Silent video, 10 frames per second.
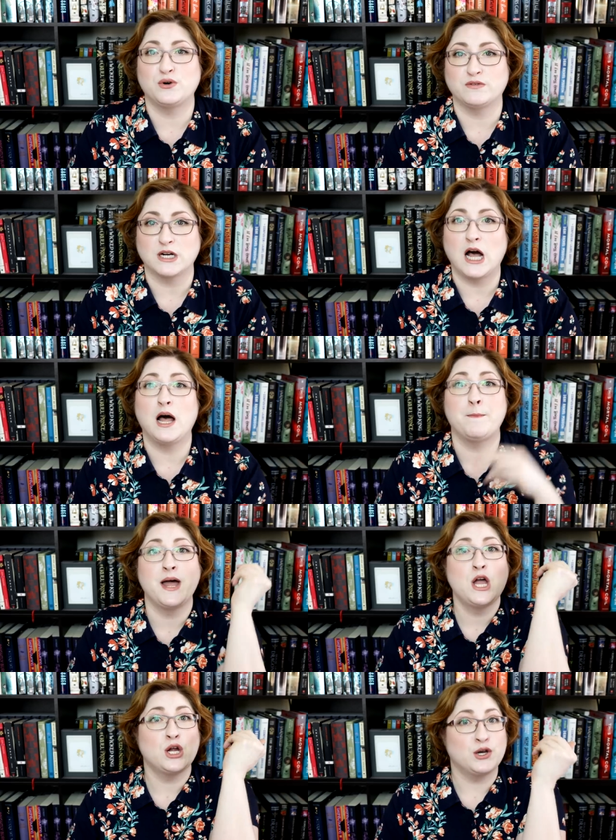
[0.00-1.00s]
overcome,
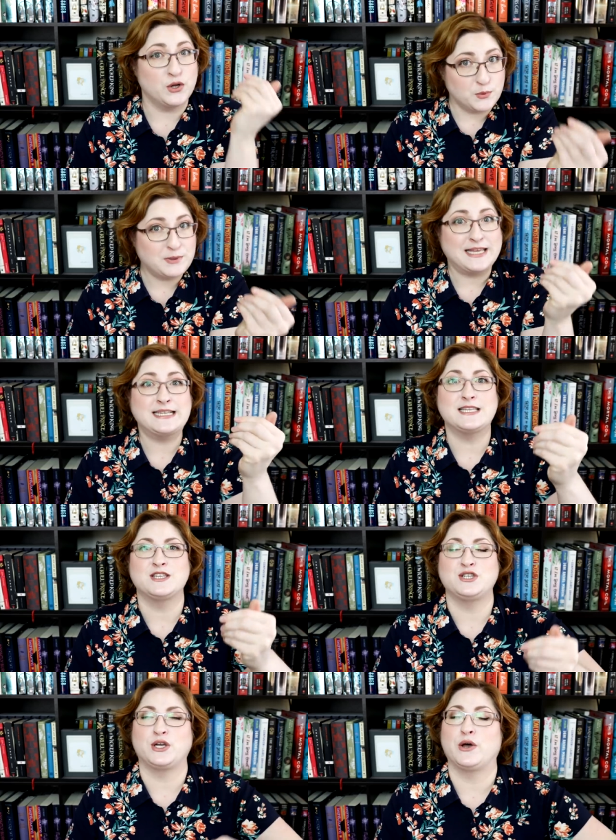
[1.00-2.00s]
new
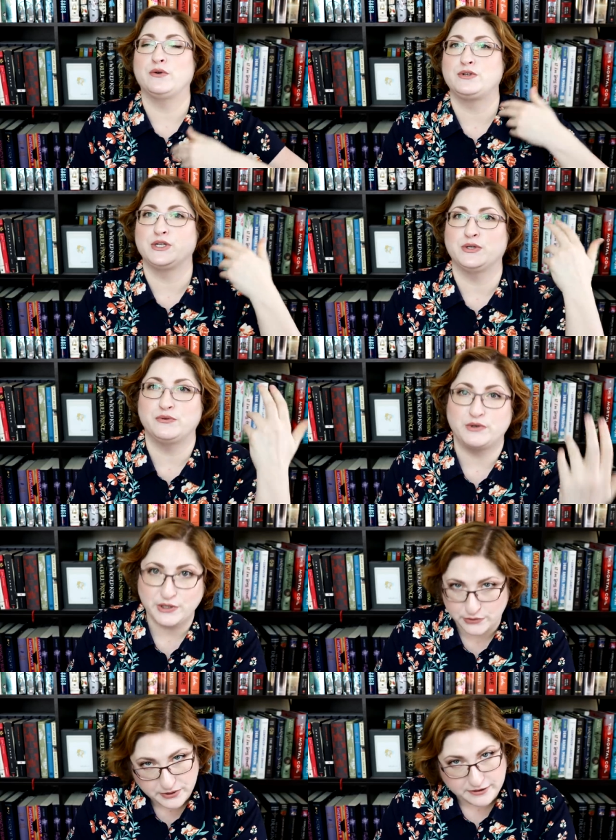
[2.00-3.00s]
places to go to,
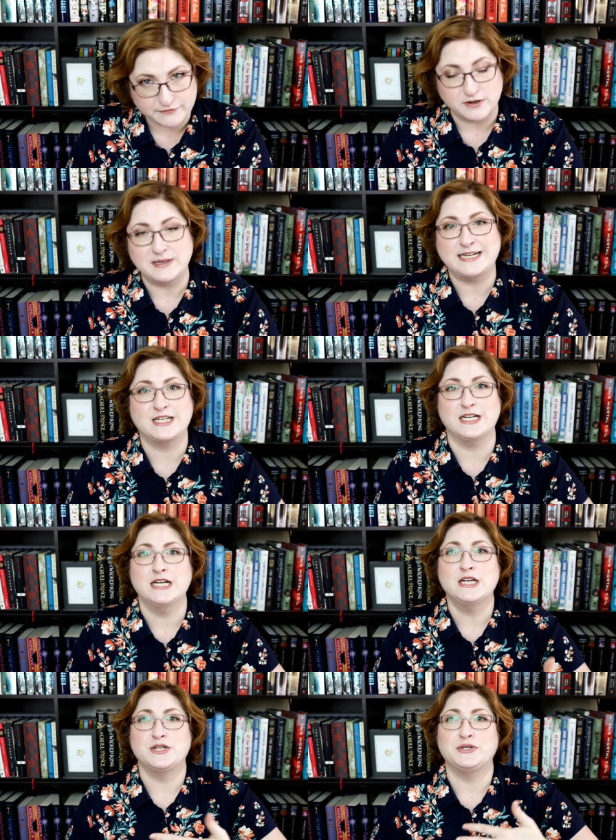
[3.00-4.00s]
new information
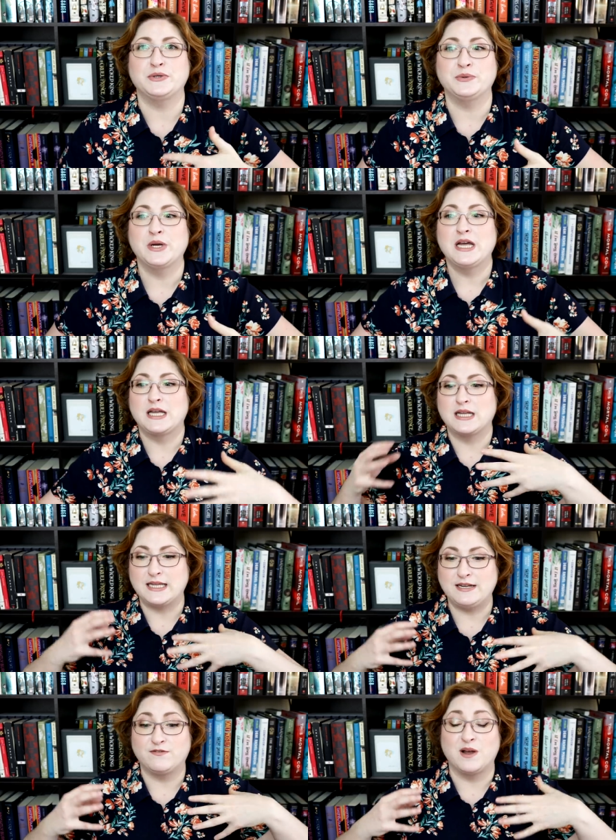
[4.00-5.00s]
to
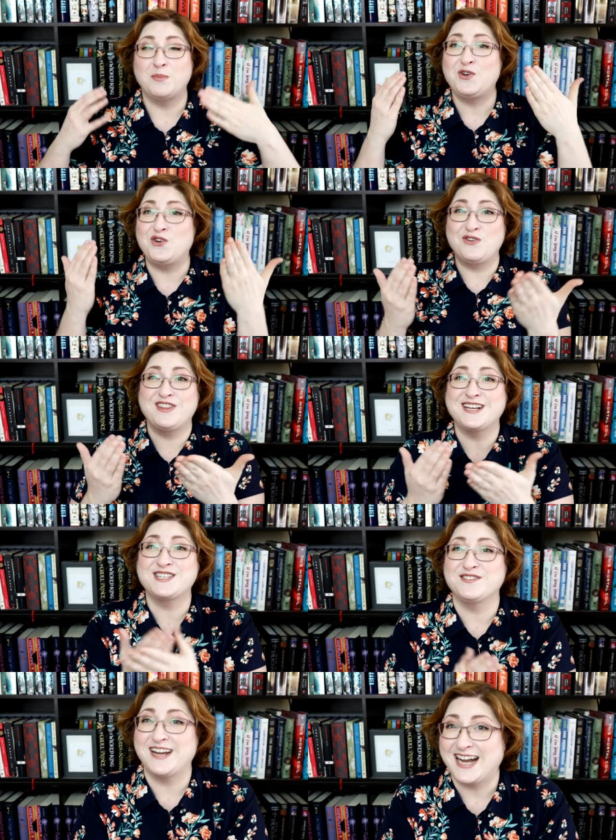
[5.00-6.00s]
glean from, new things
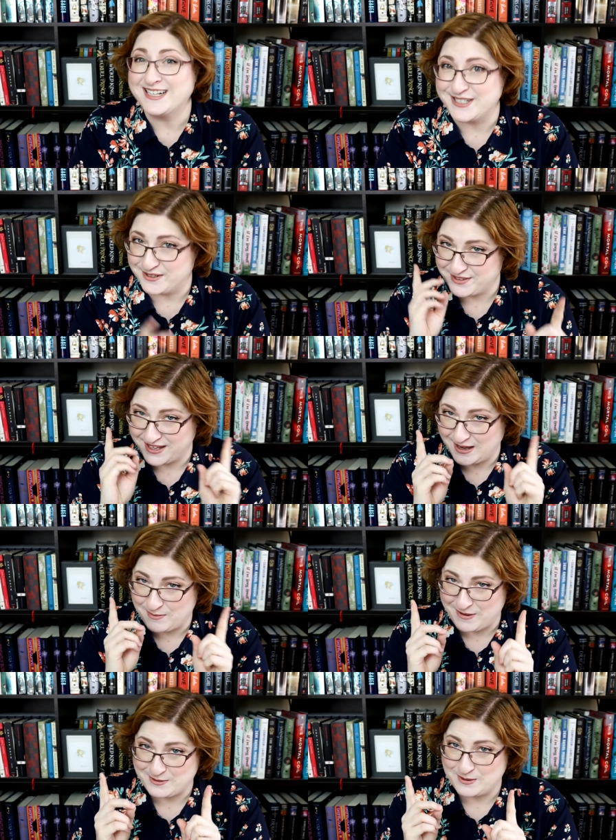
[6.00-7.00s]
to react to, thinking
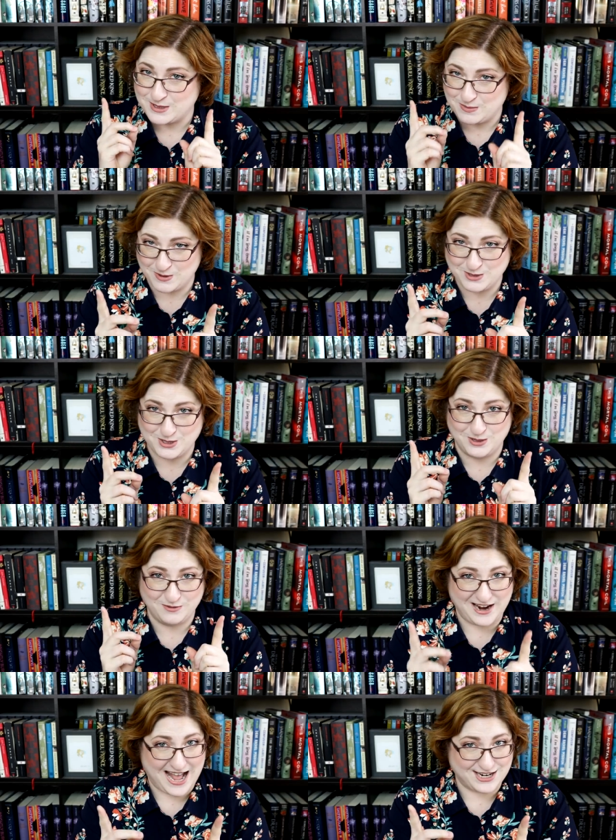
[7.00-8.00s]
about those emotional
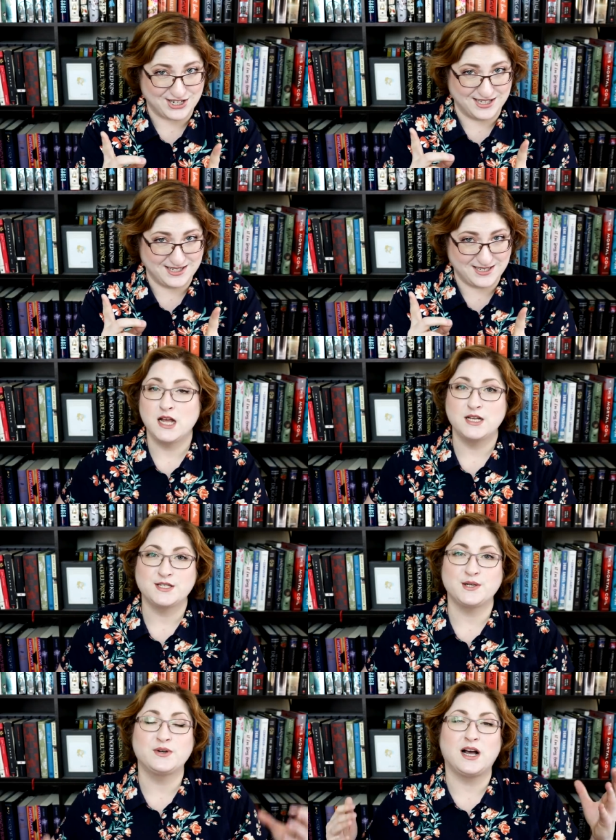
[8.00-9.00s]
reactions.
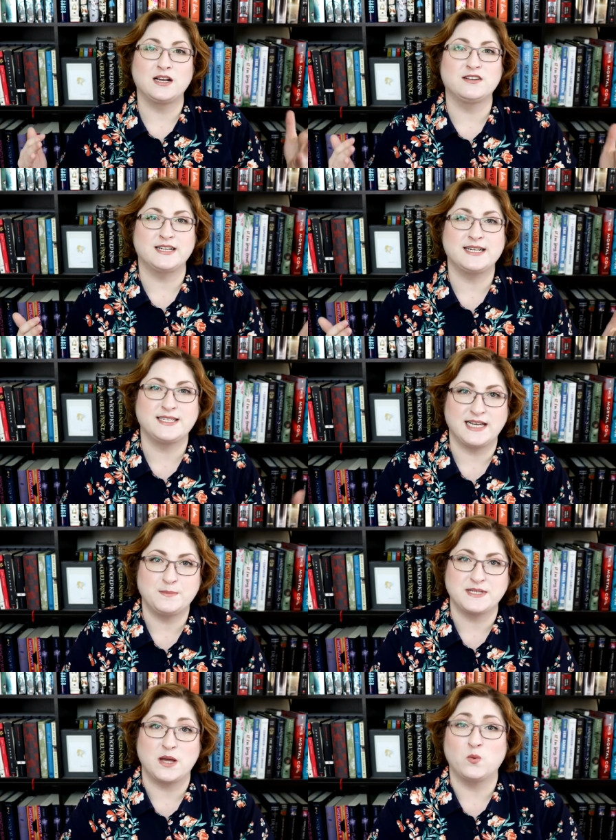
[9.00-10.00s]
So concrete
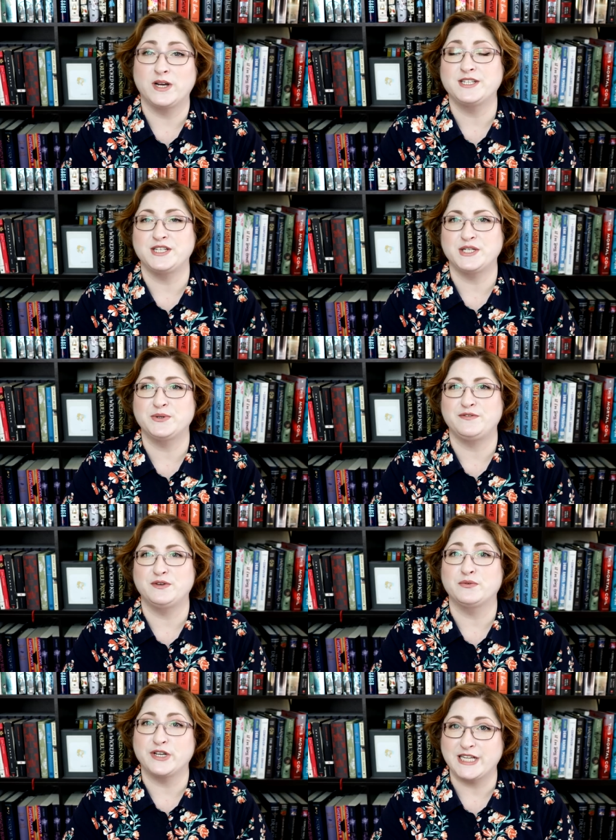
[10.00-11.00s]
tips on what to do if
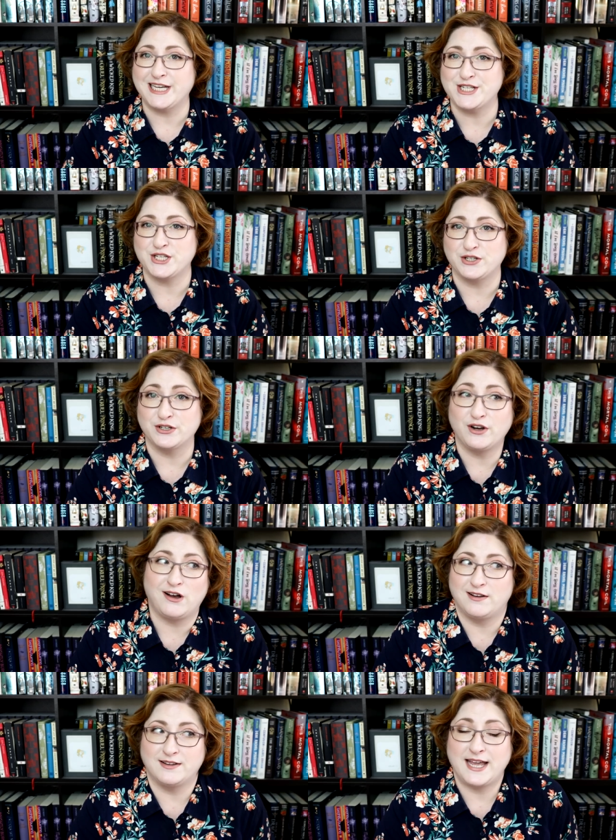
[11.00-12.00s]
you realize you're
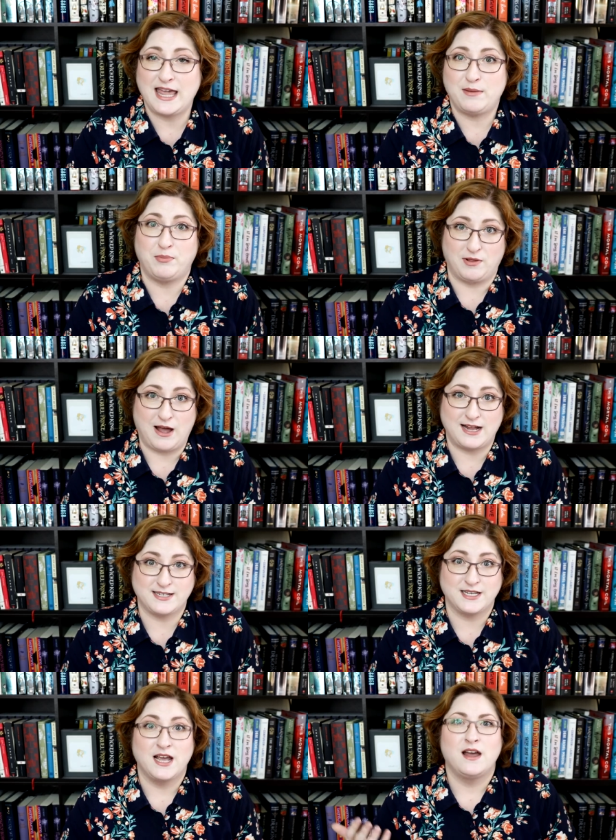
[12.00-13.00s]
all A-plot.